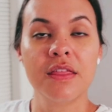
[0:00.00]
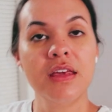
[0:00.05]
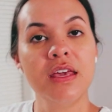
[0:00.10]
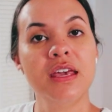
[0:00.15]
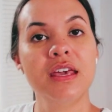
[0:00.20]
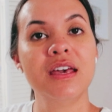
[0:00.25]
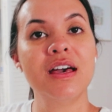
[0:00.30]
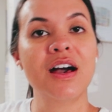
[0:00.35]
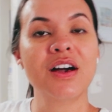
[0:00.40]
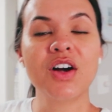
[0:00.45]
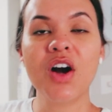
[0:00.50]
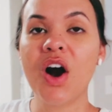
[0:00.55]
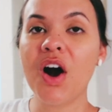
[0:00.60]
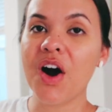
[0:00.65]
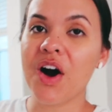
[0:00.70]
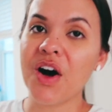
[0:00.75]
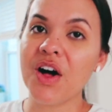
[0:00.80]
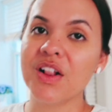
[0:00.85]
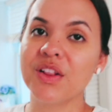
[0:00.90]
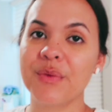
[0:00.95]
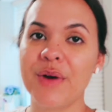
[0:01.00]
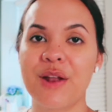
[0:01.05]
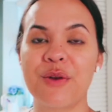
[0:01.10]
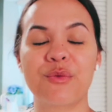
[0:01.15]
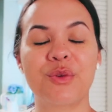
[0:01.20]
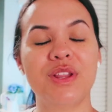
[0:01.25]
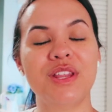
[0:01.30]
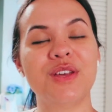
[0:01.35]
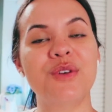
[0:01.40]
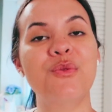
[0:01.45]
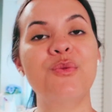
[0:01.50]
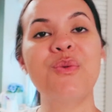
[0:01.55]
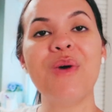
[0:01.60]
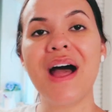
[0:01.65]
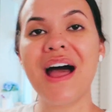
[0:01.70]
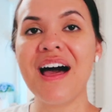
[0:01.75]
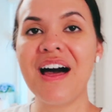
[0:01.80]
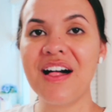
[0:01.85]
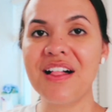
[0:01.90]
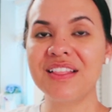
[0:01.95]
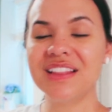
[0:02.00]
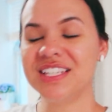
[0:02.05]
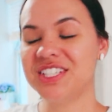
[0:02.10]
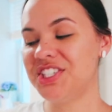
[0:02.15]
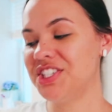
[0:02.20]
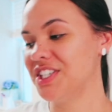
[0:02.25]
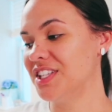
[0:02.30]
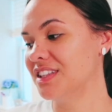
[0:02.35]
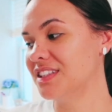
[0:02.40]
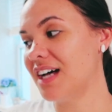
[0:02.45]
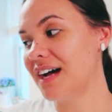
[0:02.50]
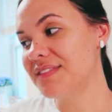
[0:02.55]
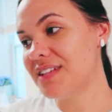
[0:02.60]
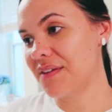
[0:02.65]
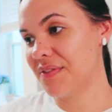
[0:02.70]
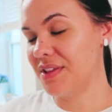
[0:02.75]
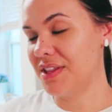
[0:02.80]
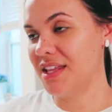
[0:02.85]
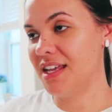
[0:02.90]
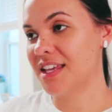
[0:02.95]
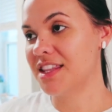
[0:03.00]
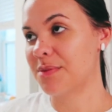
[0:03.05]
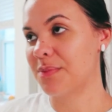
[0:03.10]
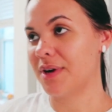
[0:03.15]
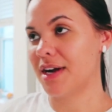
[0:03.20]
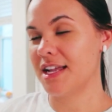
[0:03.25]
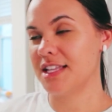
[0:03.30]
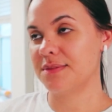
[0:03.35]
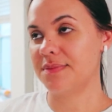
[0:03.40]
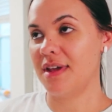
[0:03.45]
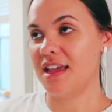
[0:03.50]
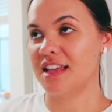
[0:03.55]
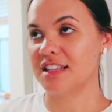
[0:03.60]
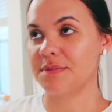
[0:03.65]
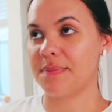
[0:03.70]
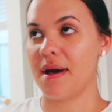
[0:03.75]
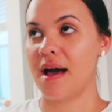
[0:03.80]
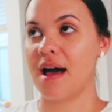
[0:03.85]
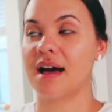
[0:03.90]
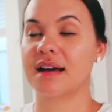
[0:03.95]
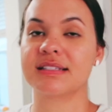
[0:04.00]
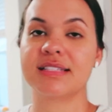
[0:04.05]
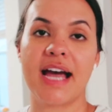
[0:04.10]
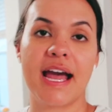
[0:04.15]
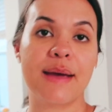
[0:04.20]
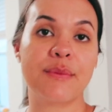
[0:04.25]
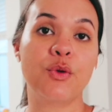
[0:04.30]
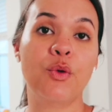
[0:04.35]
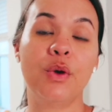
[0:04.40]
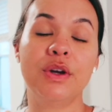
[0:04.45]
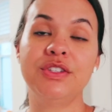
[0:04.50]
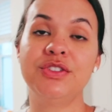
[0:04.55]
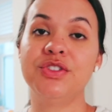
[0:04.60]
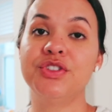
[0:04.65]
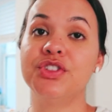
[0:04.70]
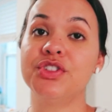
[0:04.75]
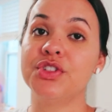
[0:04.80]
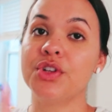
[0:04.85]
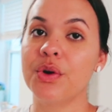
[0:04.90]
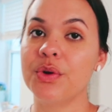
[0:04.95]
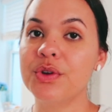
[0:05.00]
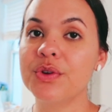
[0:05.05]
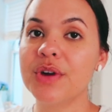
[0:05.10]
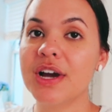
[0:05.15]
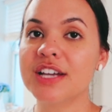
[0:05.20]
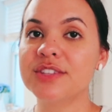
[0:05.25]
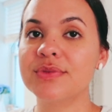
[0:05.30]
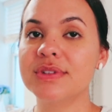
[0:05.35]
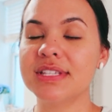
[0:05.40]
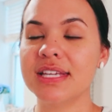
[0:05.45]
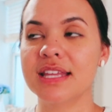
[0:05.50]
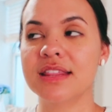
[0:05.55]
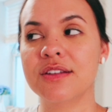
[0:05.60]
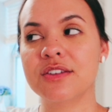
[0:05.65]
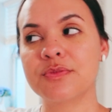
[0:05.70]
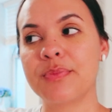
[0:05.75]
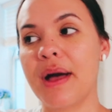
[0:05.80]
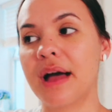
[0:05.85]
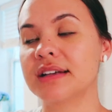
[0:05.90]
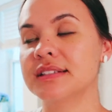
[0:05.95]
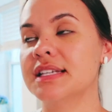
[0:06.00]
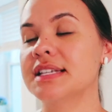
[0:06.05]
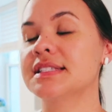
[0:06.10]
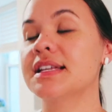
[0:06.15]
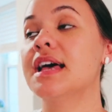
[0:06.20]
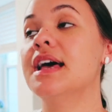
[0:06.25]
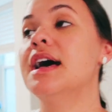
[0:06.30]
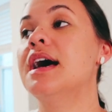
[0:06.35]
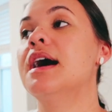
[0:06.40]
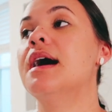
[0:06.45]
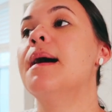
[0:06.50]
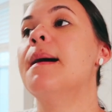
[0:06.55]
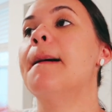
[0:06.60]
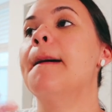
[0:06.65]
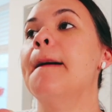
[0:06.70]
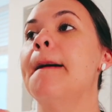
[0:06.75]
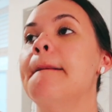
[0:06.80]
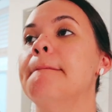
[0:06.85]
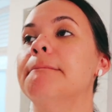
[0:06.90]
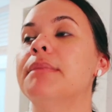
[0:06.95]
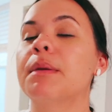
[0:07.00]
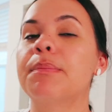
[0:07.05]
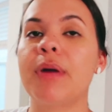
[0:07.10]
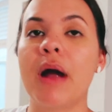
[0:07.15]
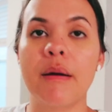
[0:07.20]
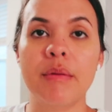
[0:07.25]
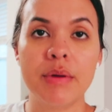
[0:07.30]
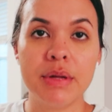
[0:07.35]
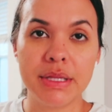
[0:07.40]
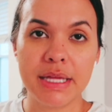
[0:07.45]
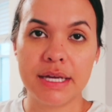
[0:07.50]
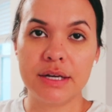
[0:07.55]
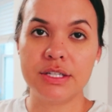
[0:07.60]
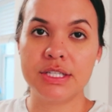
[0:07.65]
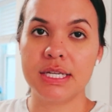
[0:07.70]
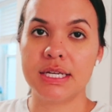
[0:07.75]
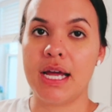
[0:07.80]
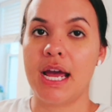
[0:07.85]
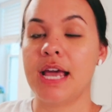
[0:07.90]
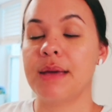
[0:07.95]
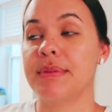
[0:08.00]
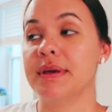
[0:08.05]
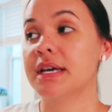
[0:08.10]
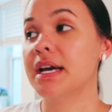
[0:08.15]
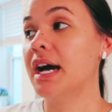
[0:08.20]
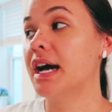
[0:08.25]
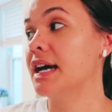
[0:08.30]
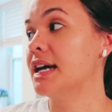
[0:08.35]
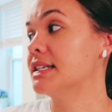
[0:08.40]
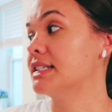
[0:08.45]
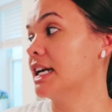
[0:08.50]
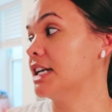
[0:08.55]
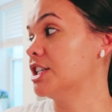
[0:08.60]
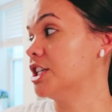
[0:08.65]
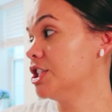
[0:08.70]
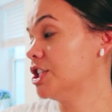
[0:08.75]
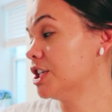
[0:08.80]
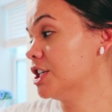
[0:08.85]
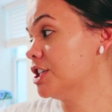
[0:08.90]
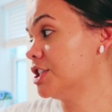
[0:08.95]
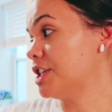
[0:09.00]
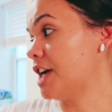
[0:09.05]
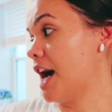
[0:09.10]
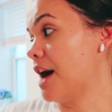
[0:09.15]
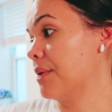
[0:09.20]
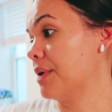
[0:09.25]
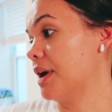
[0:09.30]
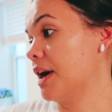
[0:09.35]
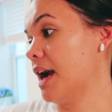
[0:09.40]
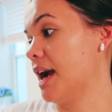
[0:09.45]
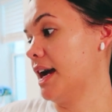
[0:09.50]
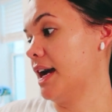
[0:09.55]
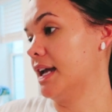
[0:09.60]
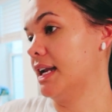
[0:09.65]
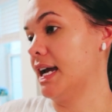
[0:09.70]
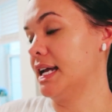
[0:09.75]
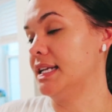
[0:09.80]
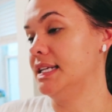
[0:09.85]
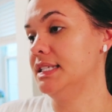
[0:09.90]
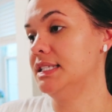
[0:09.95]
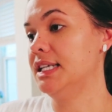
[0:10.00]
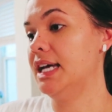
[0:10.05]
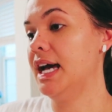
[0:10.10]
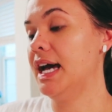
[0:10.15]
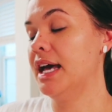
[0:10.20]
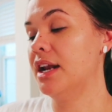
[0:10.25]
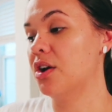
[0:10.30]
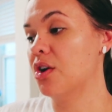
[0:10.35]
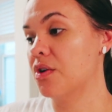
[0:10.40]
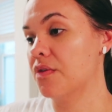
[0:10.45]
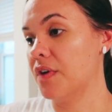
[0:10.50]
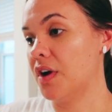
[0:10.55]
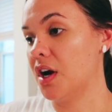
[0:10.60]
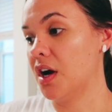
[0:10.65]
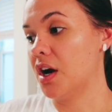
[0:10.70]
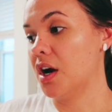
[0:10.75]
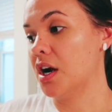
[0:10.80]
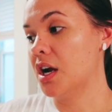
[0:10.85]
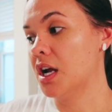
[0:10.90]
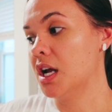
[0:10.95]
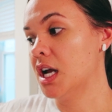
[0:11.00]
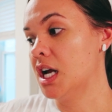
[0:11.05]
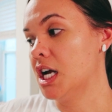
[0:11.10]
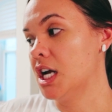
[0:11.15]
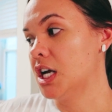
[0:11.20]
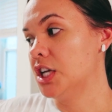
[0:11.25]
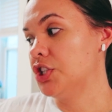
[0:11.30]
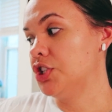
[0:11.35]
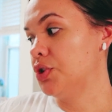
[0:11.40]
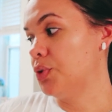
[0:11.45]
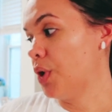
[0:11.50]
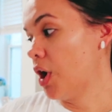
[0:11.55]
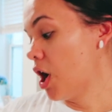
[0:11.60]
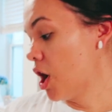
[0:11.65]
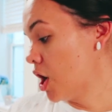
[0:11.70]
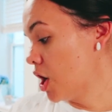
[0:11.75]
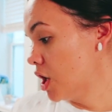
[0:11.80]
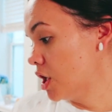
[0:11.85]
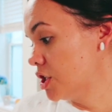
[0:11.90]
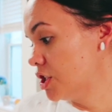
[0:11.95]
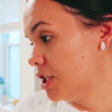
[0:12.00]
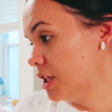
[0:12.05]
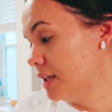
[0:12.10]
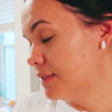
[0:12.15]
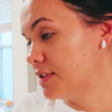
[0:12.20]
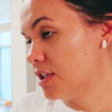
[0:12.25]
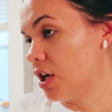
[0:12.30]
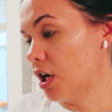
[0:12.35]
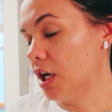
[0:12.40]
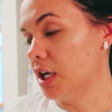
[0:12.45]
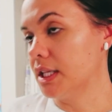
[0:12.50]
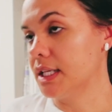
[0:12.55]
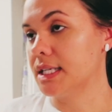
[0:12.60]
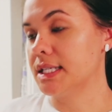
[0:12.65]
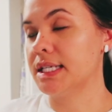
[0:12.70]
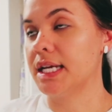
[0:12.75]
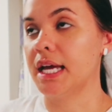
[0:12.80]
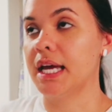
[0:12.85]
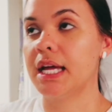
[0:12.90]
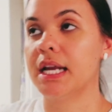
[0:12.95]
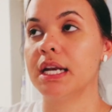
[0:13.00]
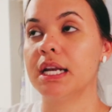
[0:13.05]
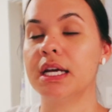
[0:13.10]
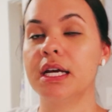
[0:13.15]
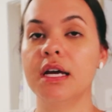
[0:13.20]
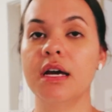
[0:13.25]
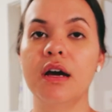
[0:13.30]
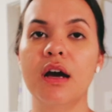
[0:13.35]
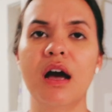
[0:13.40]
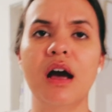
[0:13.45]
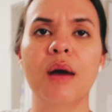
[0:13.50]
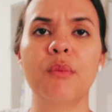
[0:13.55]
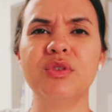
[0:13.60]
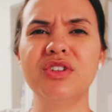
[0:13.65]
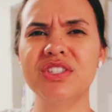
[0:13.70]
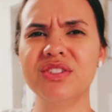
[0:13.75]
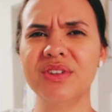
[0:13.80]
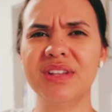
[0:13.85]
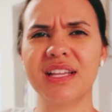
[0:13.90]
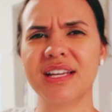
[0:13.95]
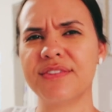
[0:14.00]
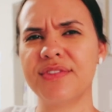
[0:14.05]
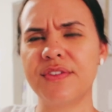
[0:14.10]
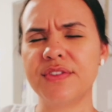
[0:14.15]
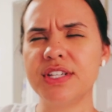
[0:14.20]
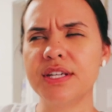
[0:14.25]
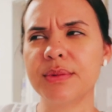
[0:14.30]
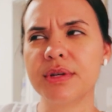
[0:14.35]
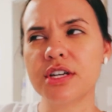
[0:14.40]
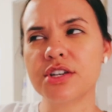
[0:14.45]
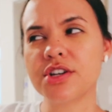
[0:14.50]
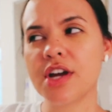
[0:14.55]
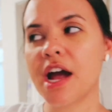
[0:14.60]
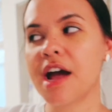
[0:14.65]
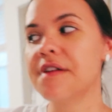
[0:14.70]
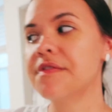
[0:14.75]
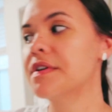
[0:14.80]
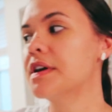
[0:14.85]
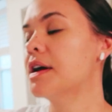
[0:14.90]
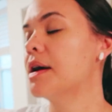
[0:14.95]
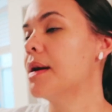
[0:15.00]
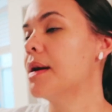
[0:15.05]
the call went really well. She loved everything in the bridesmaids box. I am going to show you guys what's in those boxes, but probably later tonight because I just took a shower and I need to head over to her. She lives in Arlington, um, which is only like a 15 minute drive,